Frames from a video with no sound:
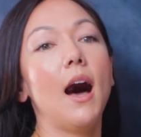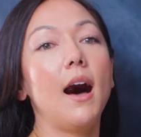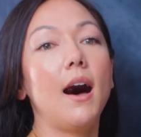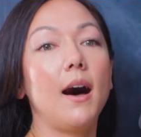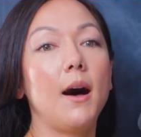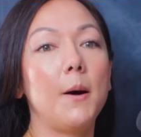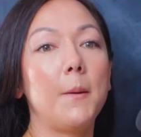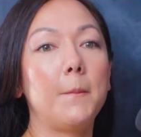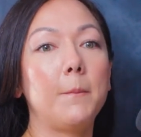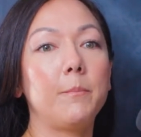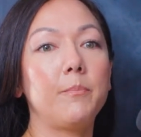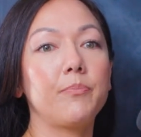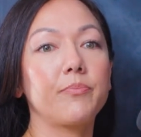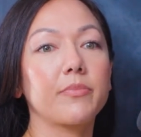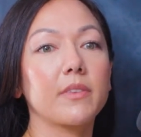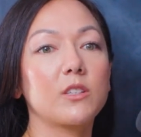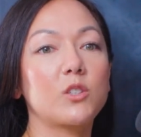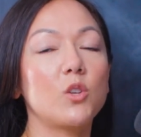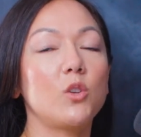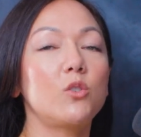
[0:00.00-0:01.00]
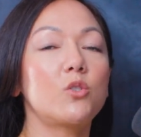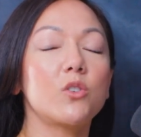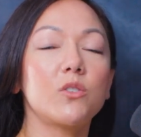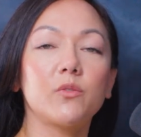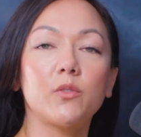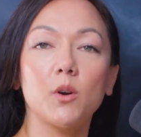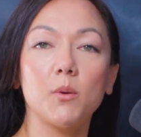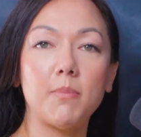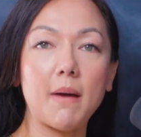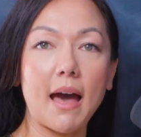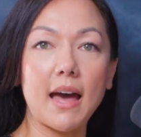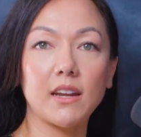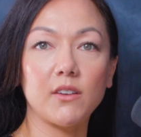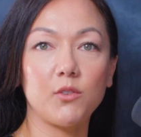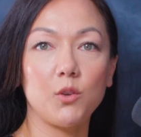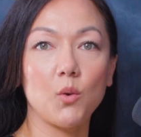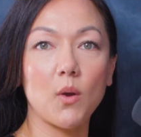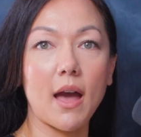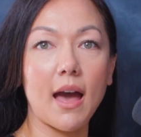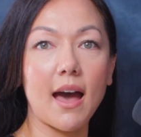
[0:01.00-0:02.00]
So you shouldn't feel bad
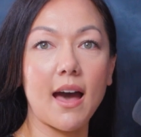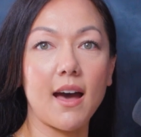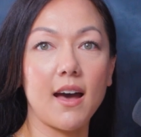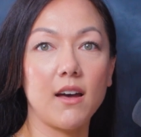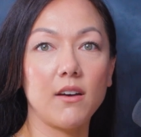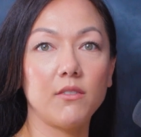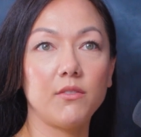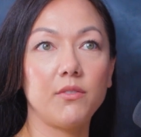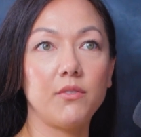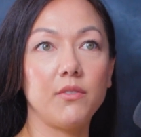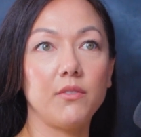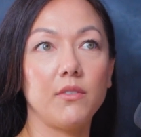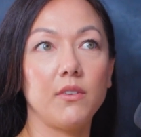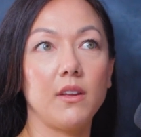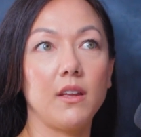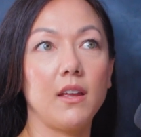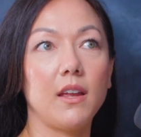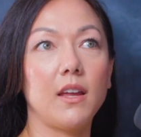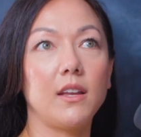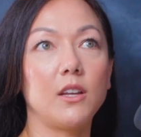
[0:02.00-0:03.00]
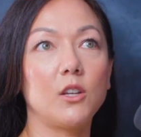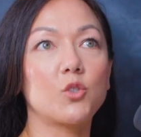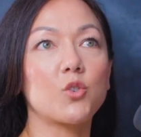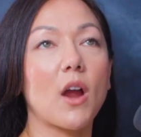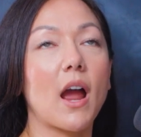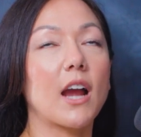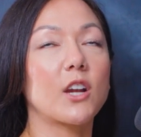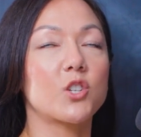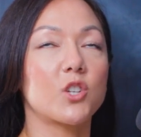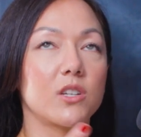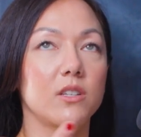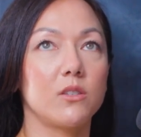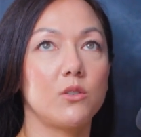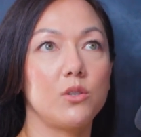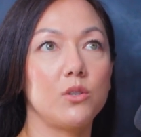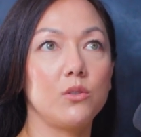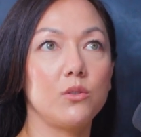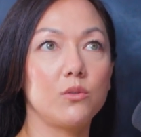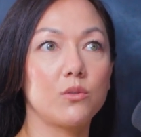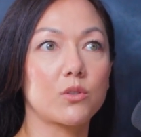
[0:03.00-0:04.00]
if you have an attraction
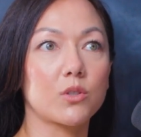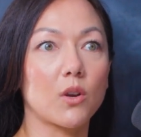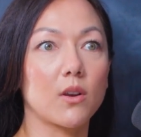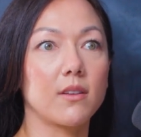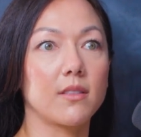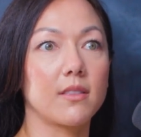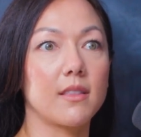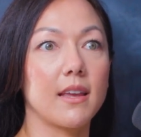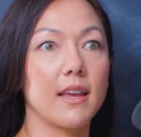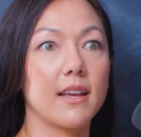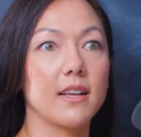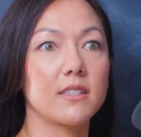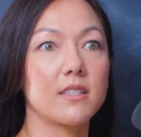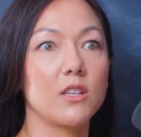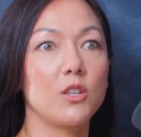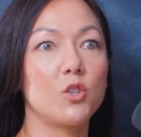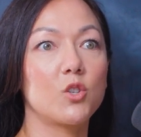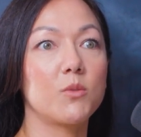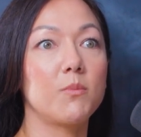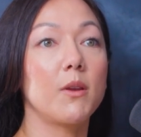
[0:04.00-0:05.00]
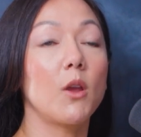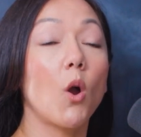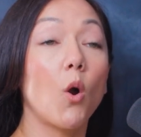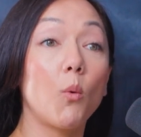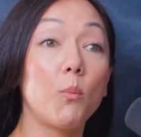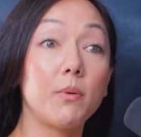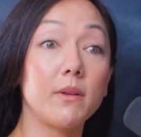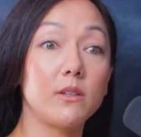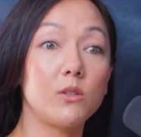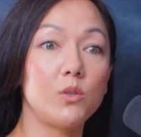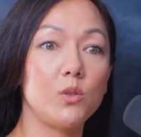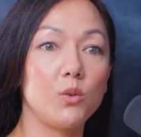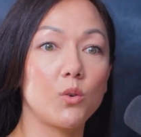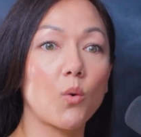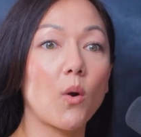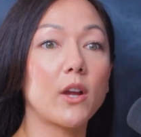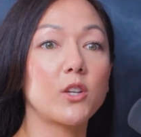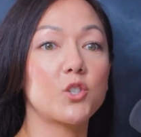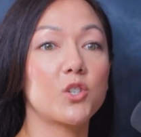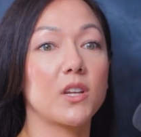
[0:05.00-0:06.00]
to certain things, and you should be open
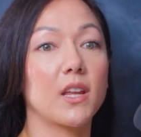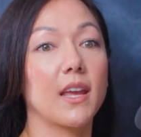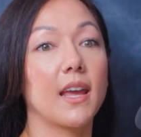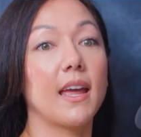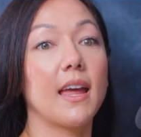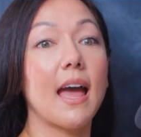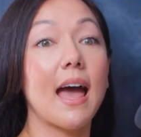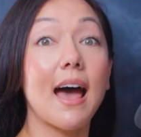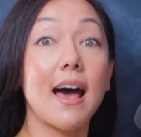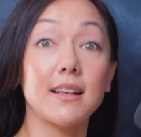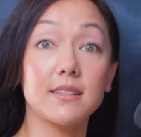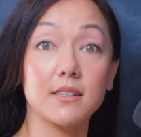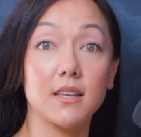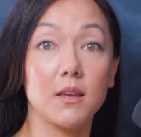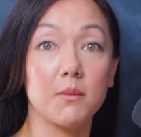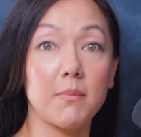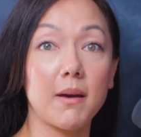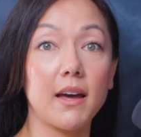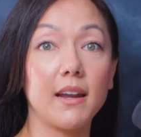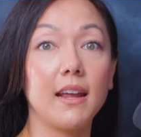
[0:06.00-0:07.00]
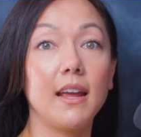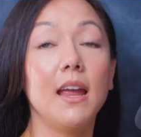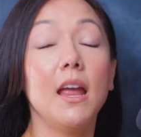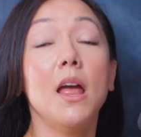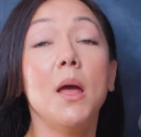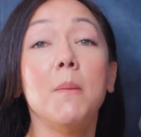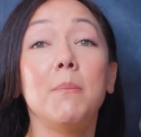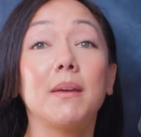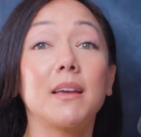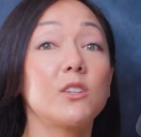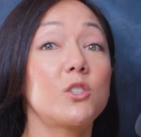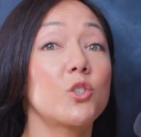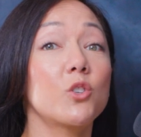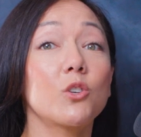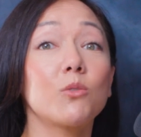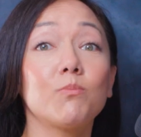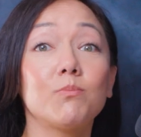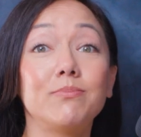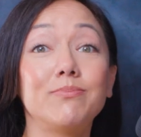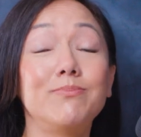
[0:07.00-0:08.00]
to questioning it, asking about it, because
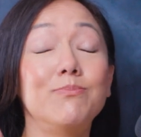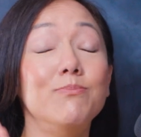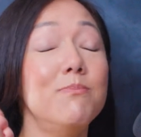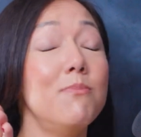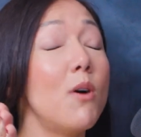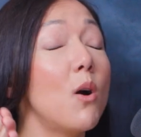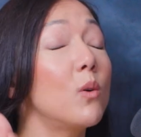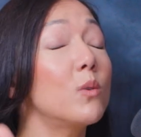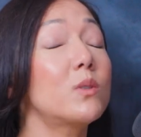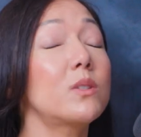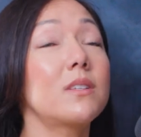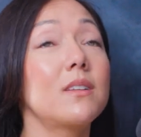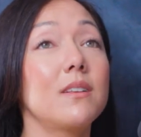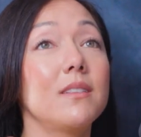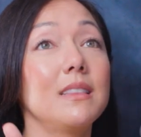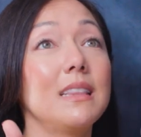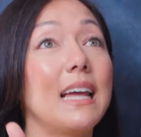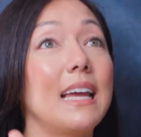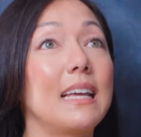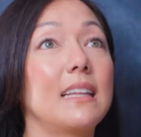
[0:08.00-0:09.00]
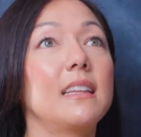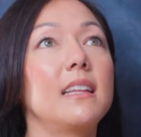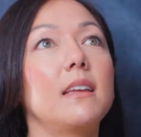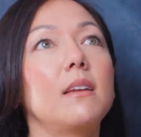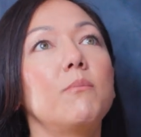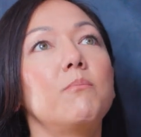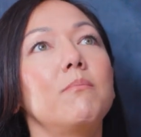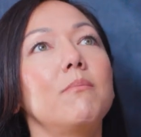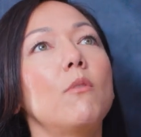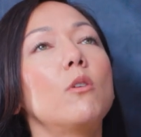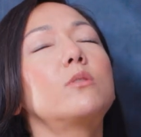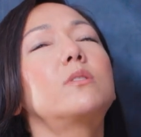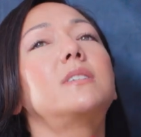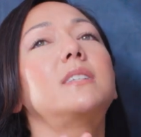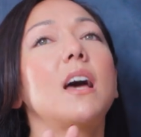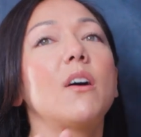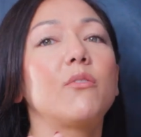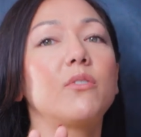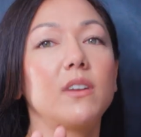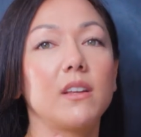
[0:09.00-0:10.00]
you're most
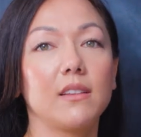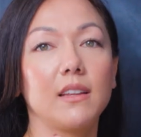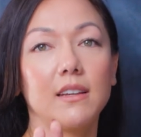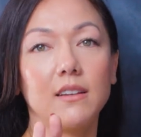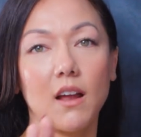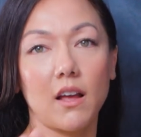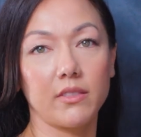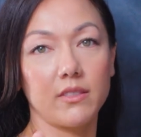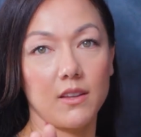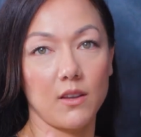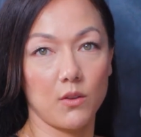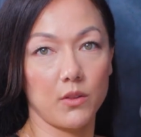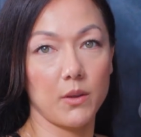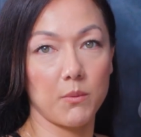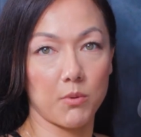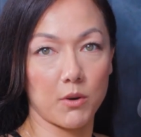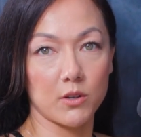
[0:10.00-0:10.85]
definitely not the only